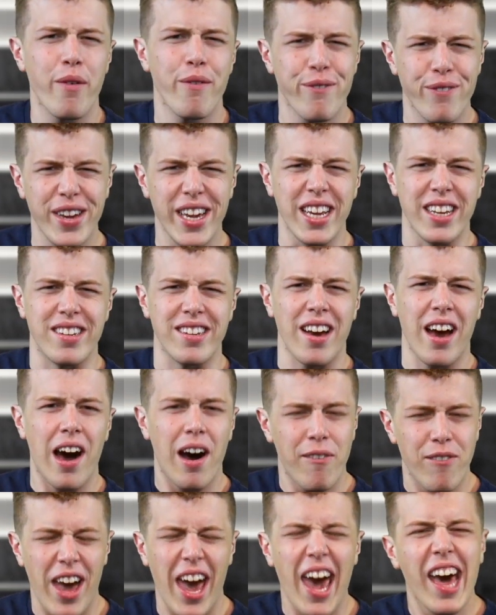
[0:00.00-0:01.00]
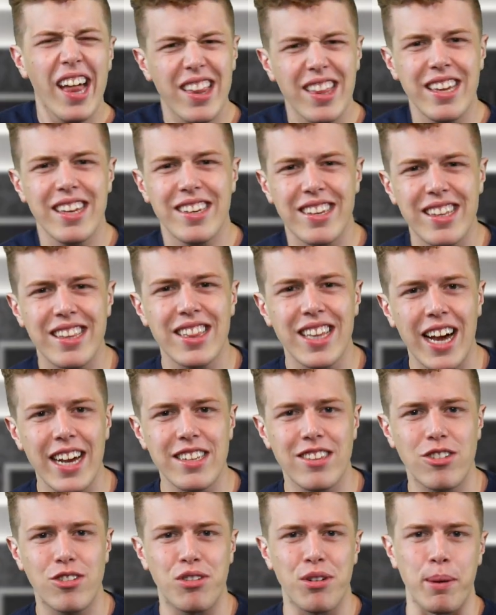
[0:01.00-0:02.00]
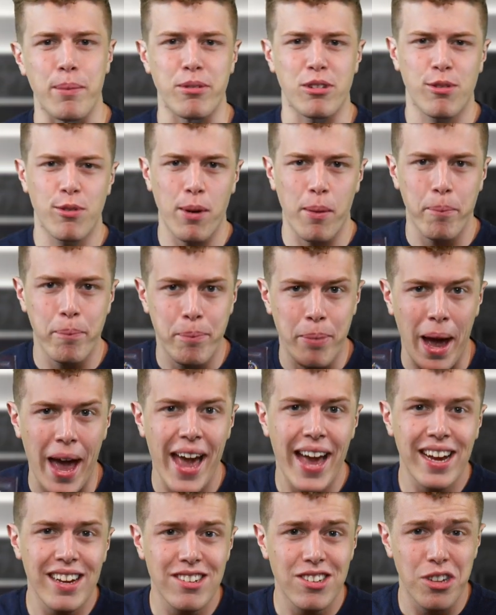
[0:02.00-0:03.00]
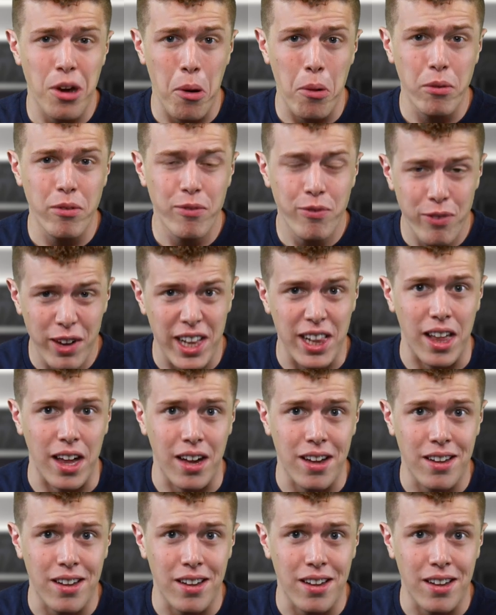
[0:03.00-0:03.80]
feet of LED light strips from Pangton Villa.